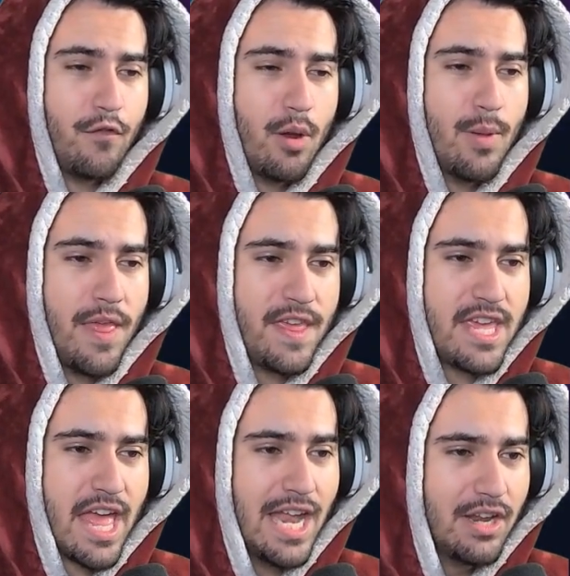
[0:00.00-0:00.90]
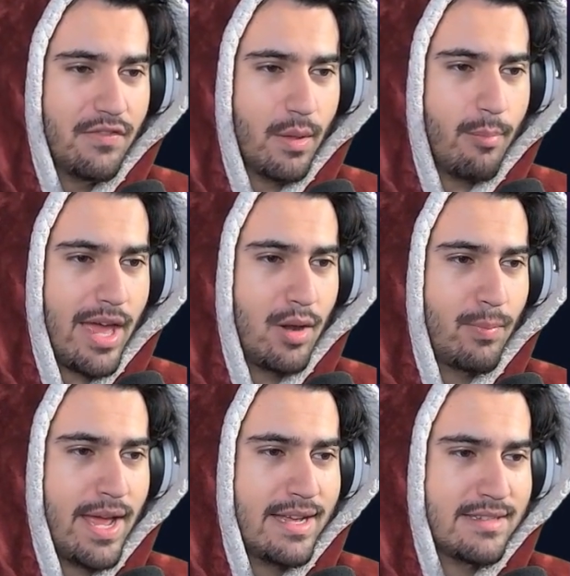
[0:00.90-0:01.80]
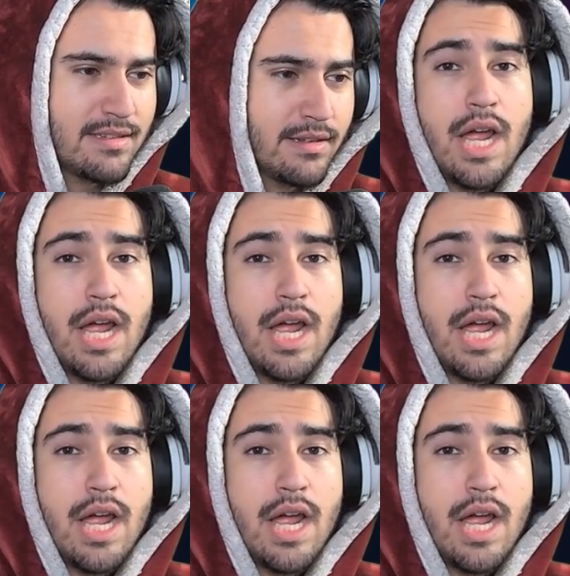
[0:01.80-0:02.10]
from the end of the battle pass.